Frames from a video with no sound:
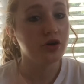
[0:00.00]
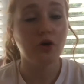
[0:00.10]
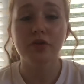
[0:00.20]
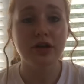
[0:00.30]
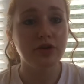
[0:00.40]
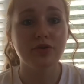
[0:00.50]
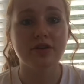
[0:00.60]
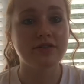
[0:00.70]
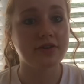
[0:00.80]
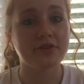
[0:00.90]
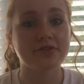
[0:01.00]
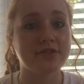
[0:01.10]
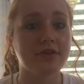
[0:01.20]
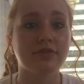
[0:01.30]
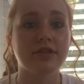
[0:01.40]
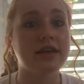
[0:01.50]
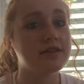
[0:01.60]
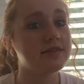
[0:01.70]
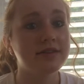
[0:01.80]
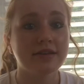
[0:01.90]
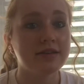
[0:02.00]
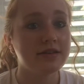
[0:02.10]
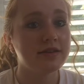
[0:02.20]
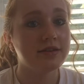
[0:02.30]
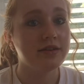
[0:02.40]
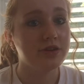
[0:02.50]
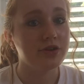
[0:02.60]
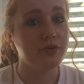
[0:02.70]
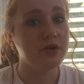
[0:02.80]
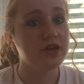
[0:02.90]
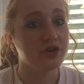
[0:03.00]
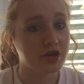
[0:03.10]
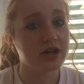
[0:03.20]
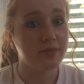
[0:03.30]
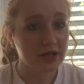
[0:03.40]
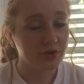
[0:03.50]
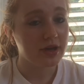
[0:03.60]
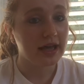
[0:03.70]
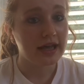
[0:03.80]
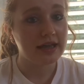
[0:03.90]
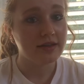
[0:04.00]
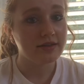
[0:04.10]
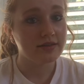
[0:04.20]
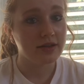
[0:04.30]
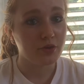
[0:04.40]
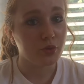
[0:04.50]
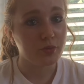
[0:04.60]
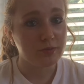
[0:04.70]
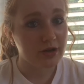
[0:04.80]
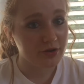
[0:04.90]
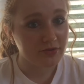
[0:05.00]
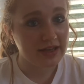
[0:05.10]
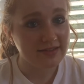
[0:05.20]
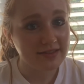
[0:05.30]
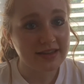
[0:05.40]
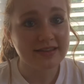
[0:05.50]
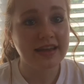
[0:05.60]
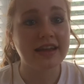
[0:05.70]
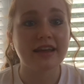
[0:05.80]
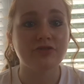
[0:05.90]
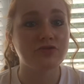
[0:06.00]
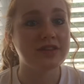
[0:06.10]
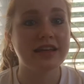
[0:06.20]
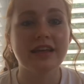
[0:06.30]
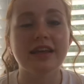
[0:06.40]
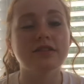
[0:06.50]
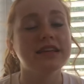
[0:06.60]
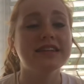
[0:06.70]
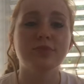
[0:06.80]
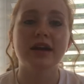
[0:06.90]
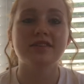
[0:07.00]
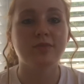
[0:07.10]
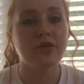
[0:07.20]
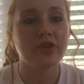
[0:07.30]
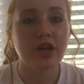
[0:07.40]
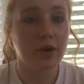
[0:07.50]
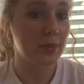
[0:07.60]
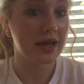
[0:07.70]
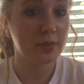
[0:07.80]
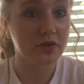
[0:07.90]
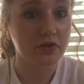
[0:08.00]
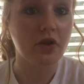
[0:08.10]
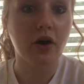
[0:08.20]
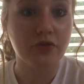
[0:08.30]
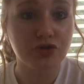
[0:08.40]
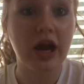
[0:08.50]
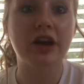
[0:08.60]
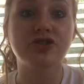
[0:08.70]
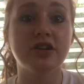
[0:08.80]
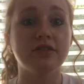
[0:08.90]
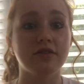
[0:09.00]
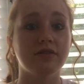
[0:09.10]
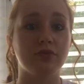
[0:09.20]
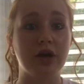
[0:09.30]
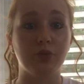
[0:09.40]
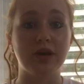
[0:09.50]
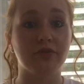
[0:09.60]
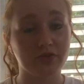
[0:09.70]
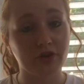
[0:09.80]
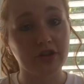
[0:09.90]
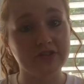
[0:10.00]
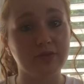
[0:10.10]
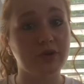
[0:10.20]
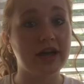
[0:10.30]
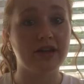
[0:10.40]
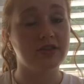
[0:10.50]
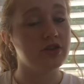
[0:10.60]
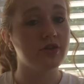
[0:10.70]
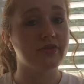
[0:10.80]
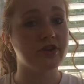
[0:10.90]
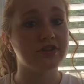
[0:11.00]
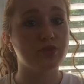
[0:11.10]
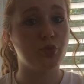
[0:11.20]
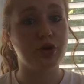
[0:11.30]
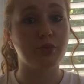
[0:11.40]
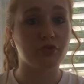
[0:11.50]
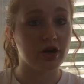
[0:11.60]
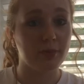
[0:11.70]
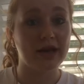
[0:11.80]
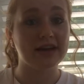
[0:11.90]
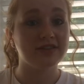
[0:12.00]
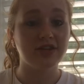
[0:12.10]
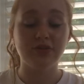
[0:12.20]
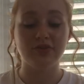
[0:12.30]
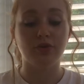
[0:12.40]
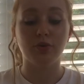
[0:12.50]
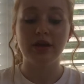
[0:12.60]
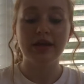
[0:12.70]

only you can tell yourself that, you know, you're gonna be okay. There will be better things in this. And it leads back to my video I made about the law of attraction. Like whatever thoughts you put out in the universe will come back to you. So